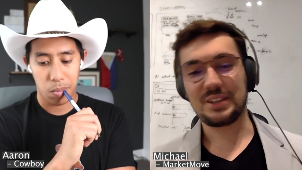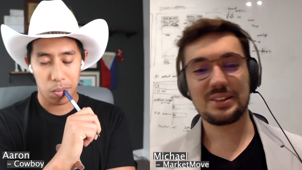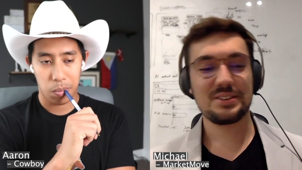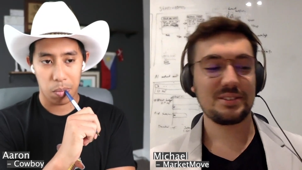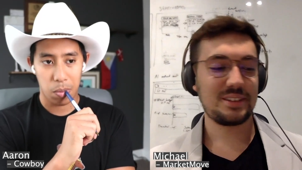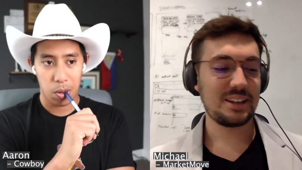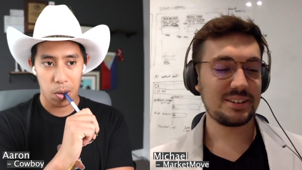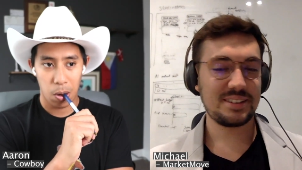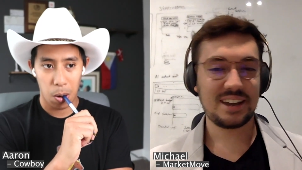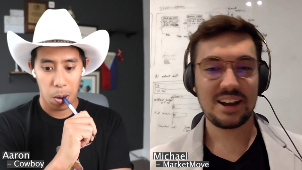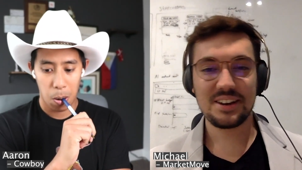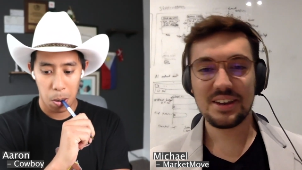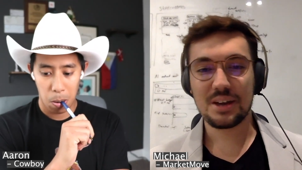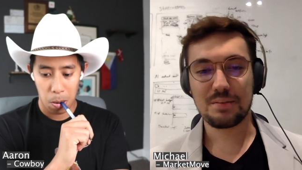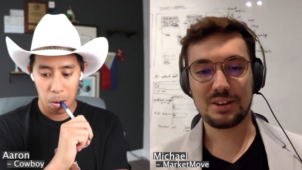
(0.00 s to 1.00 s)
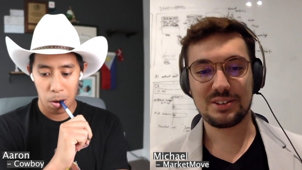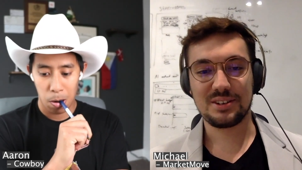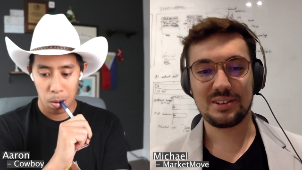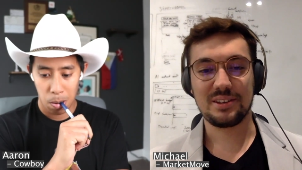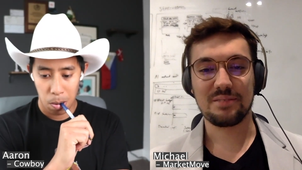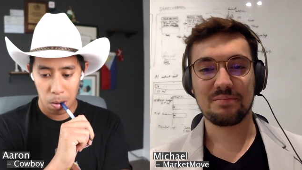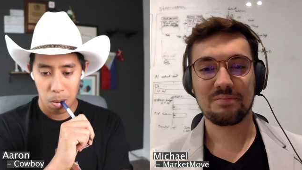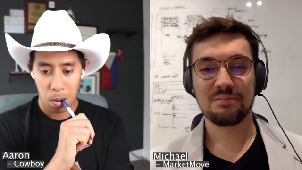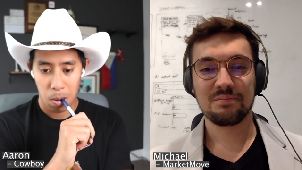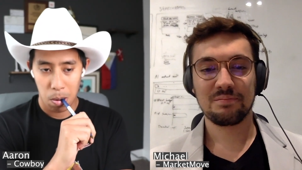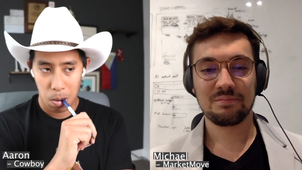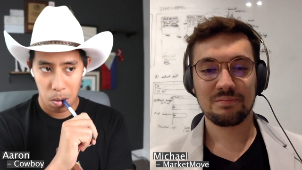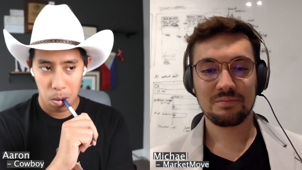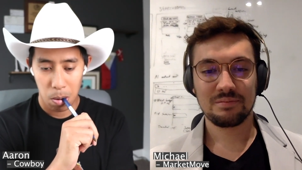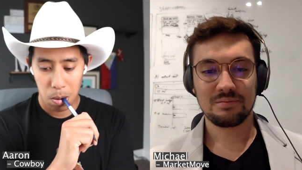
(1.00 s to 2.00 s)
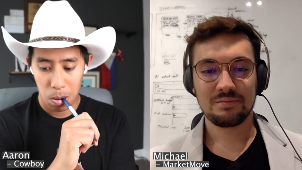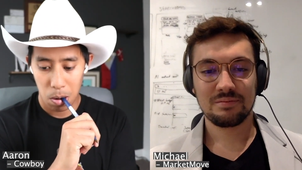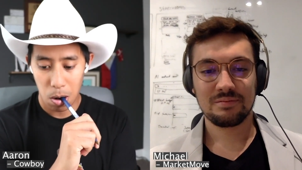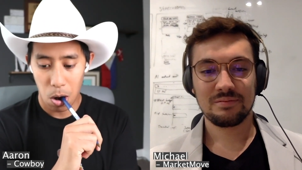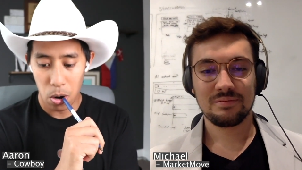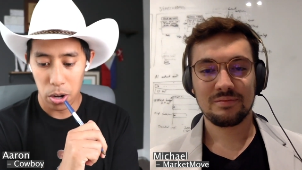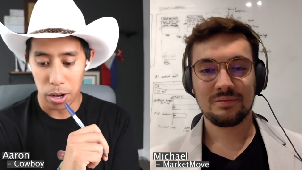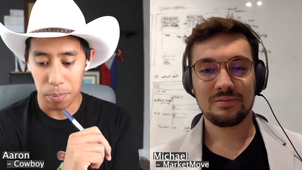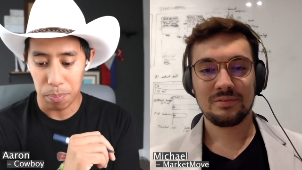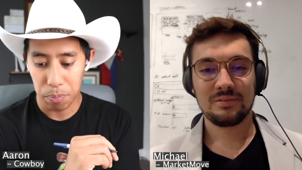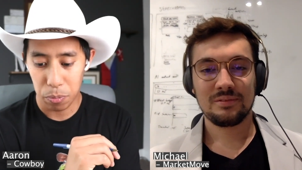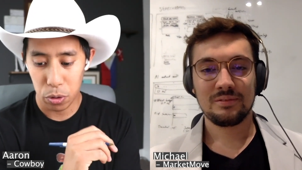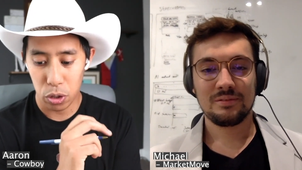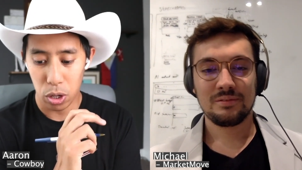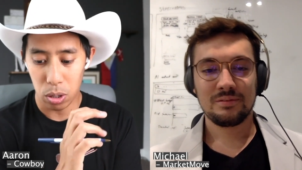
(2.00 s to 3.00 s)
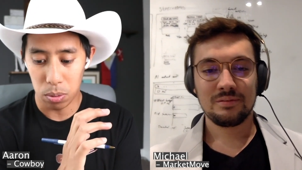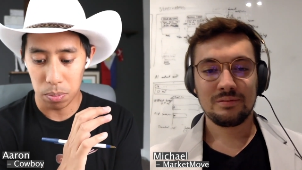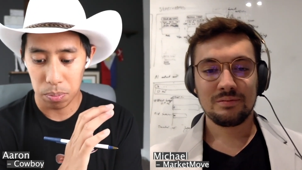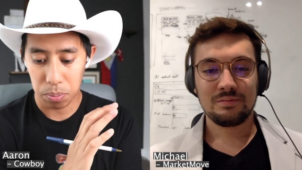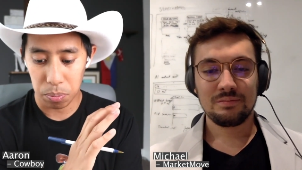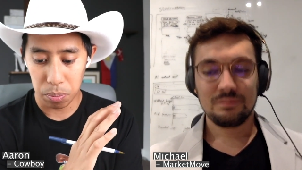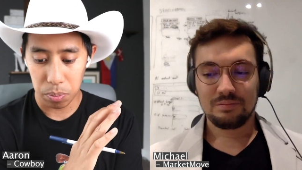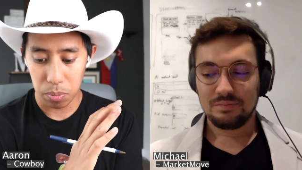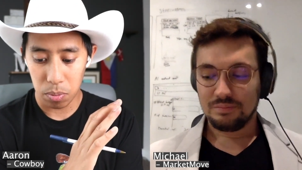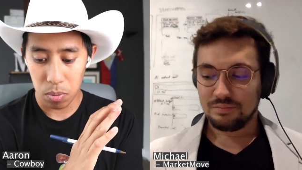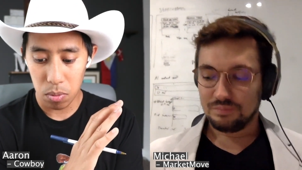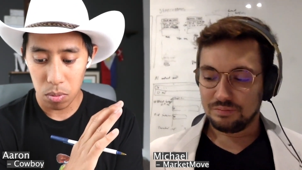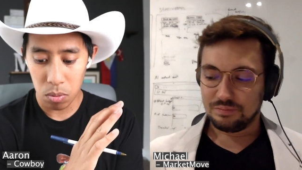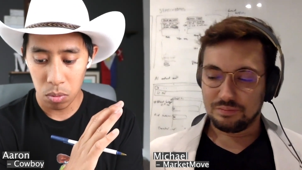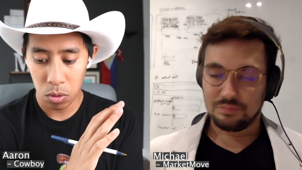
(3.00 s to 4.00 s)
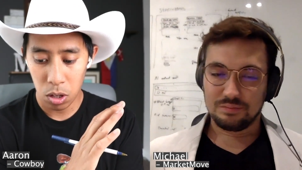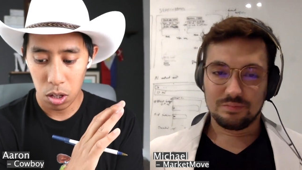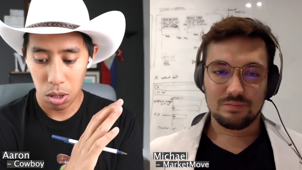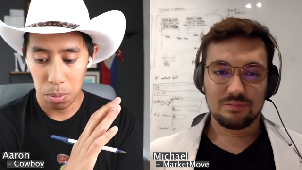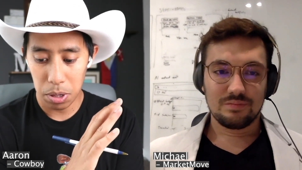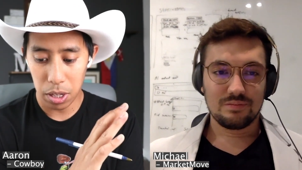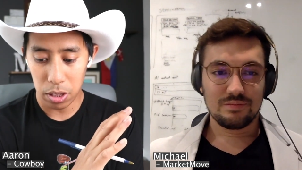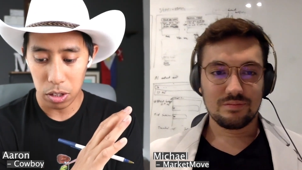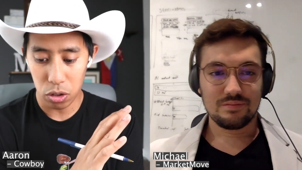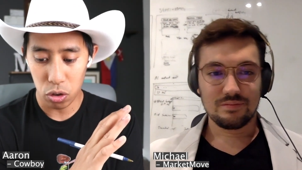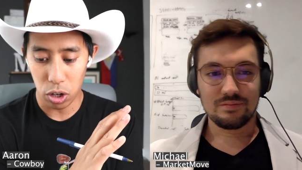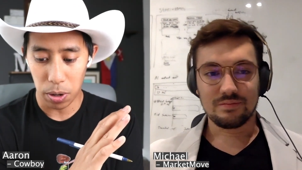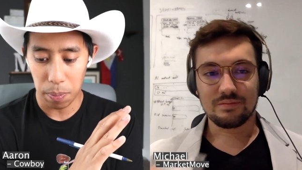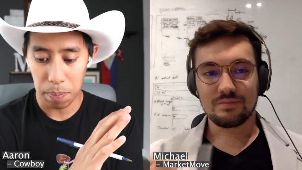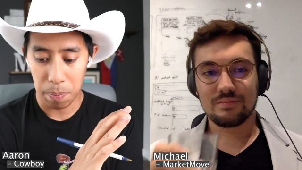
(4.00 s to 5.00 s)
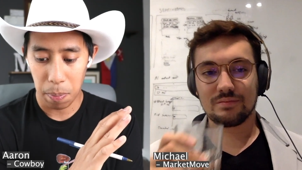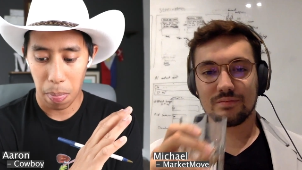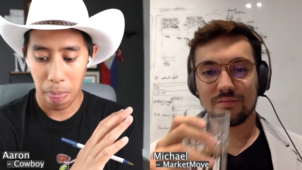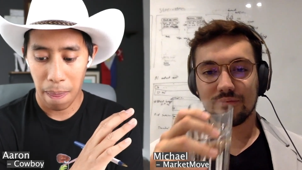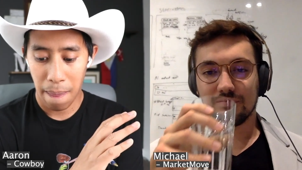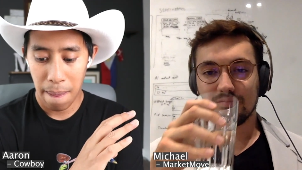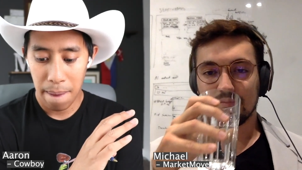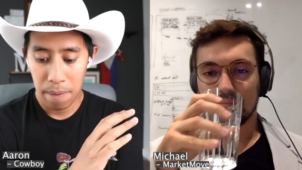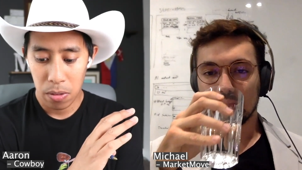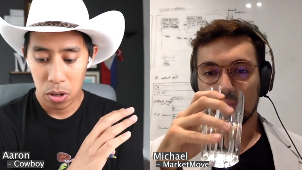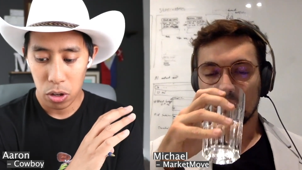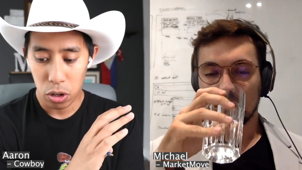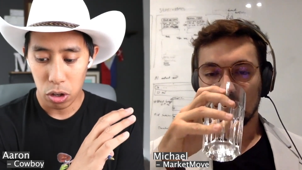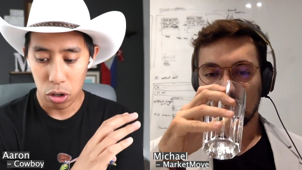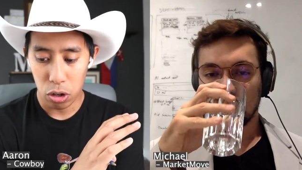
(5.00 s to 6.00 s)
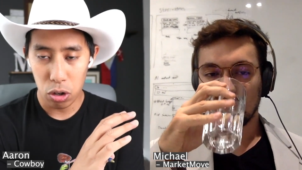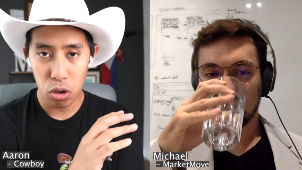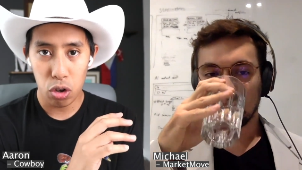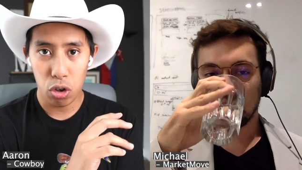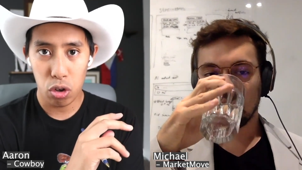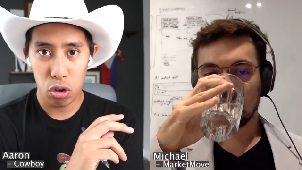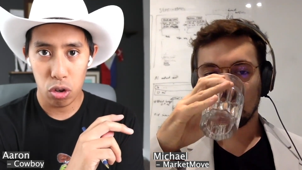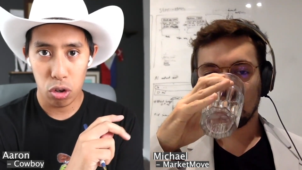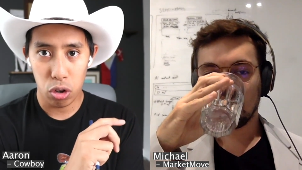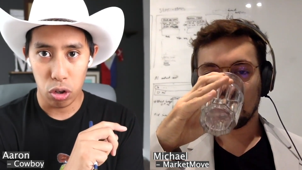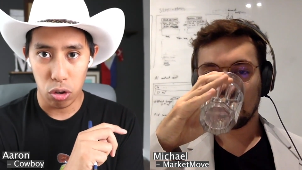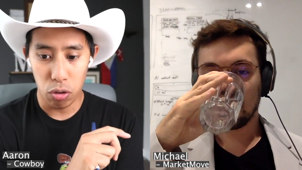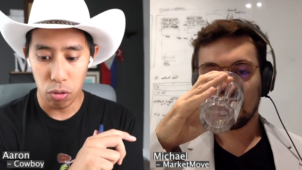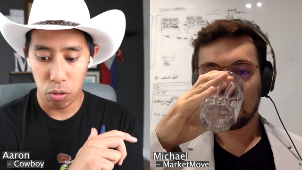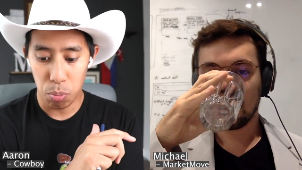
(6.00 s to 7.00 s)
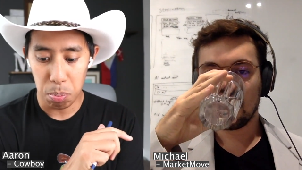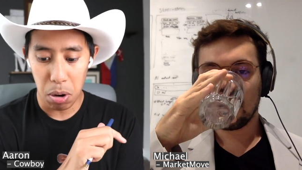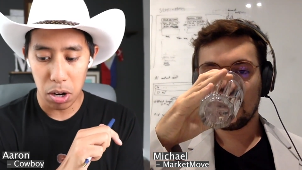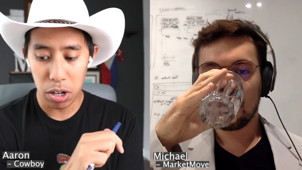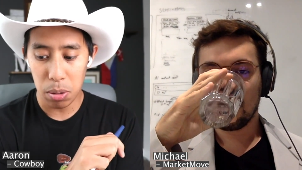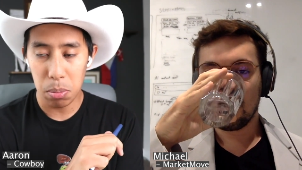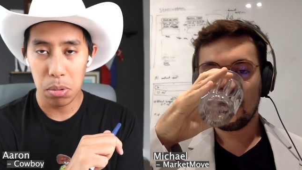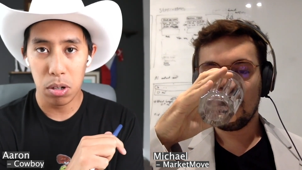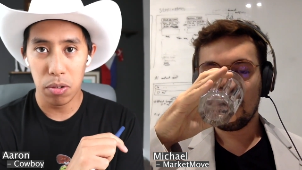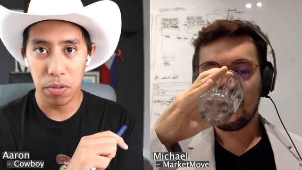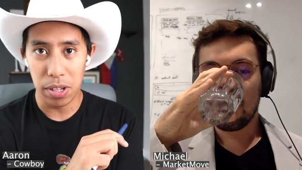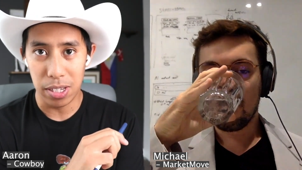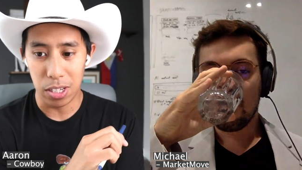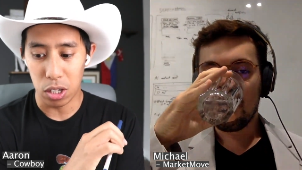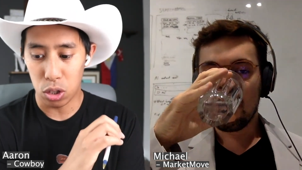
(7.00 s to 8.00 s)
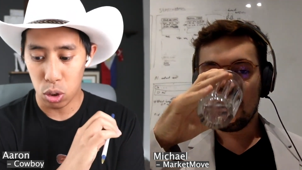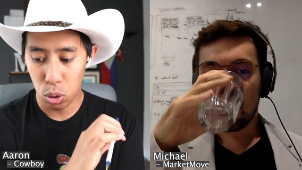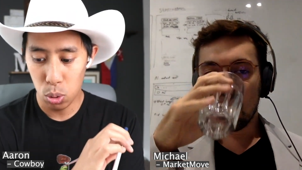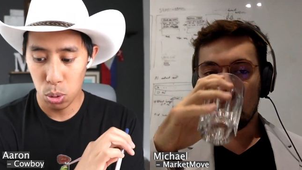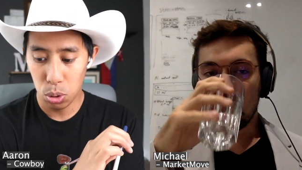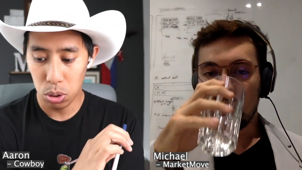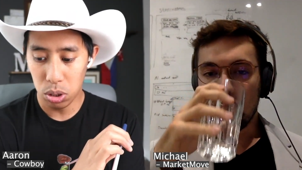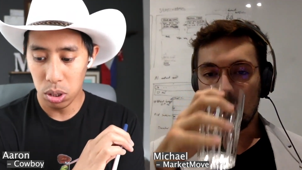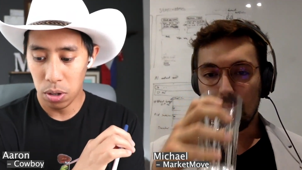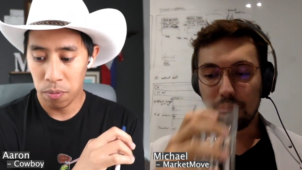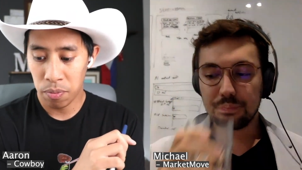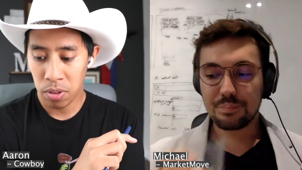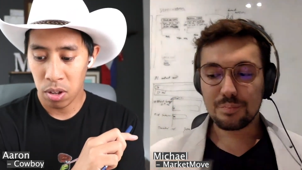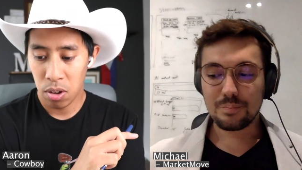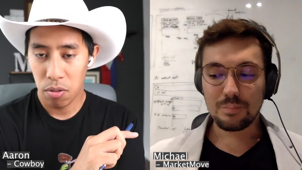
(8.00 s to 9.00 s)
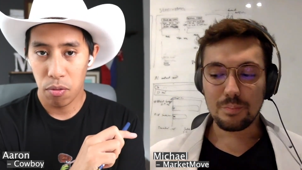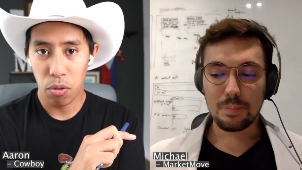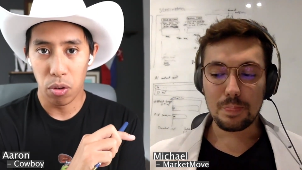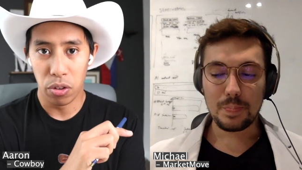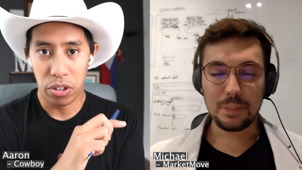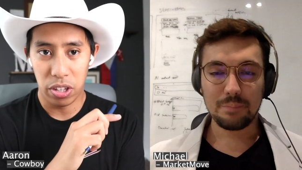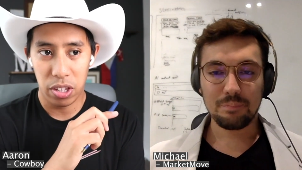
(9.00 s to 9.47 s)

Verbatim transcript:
Speaker 1: that's the idea basically. Okay, so let me
Speaker 2: get this straight. Your Market Move is a tool for